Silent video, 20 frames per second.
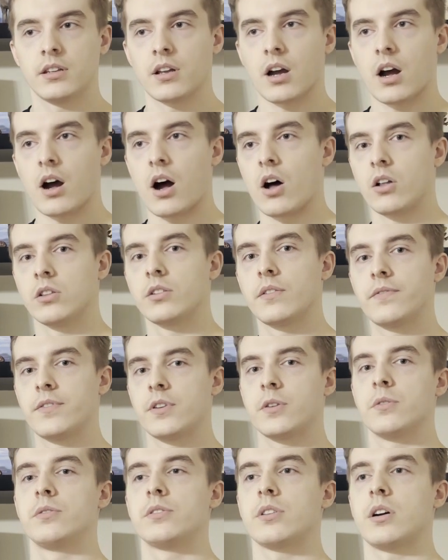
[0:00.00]
all of
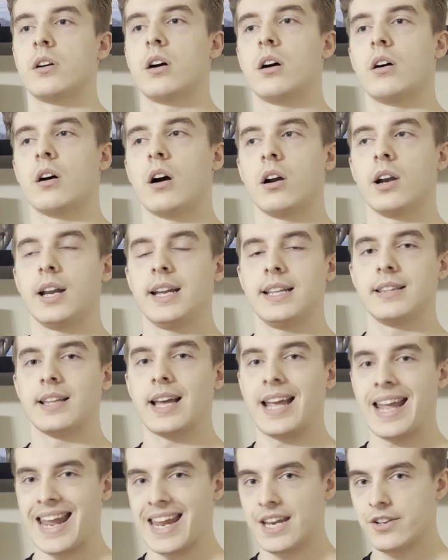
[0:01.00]
those are in
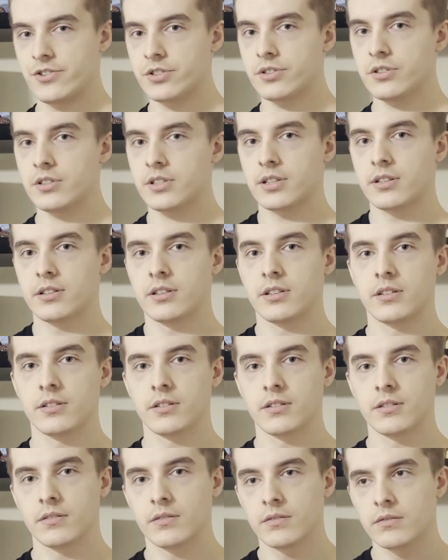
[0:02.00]
the agent
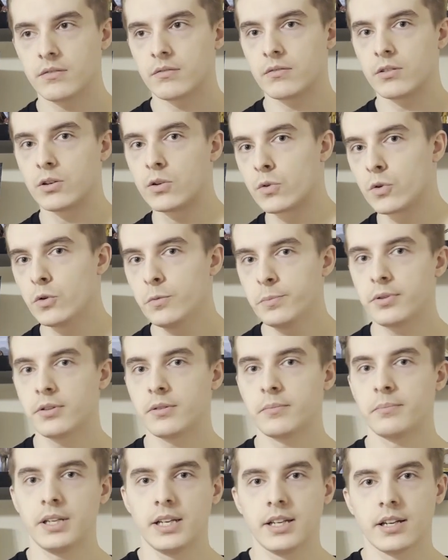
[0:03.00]
group
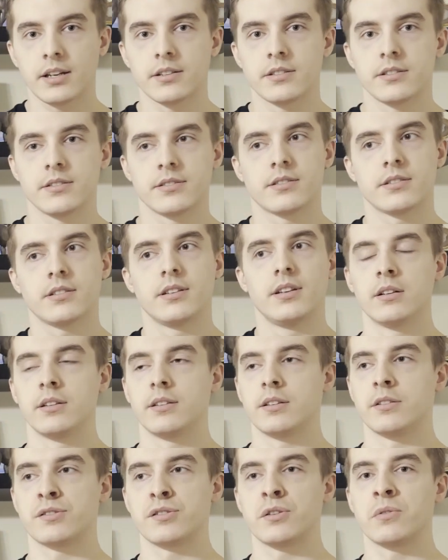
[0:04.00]
because
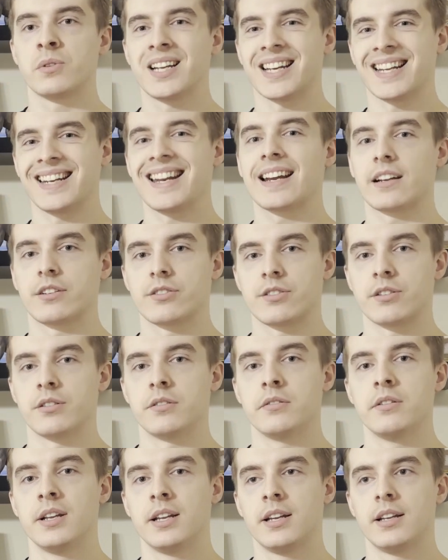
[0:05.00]
there's no
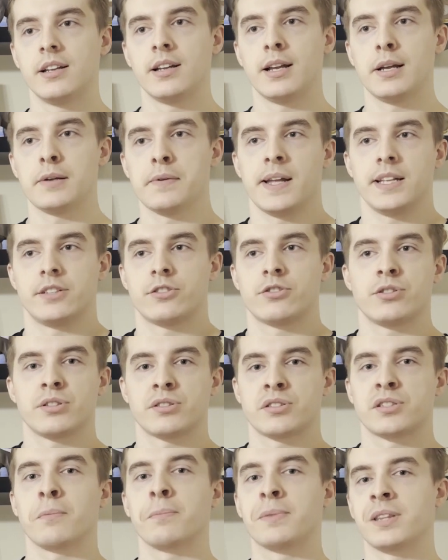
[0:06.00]
connection. It's
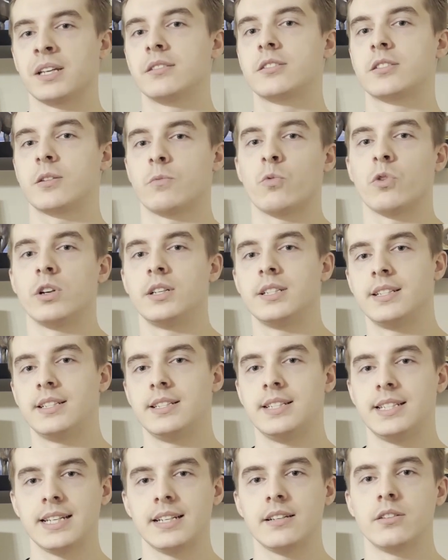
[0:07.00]
just something someone
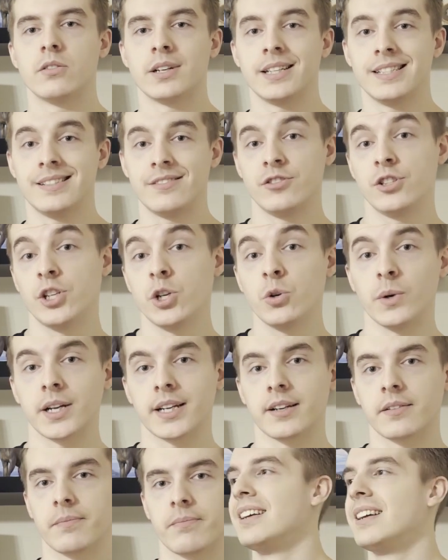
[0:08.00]
did or is doing.
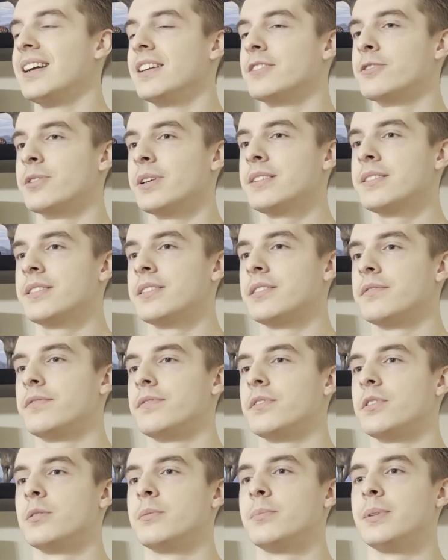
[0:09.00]
A transitive
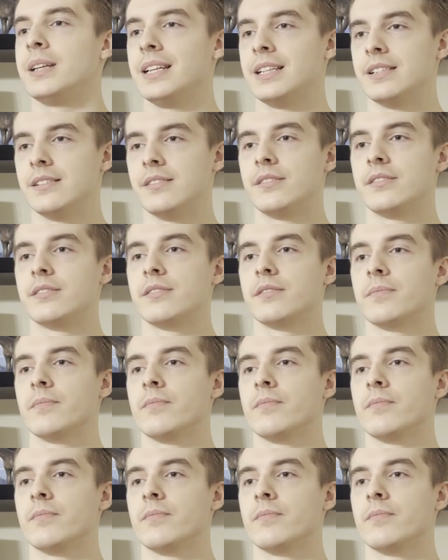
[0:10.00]
verb is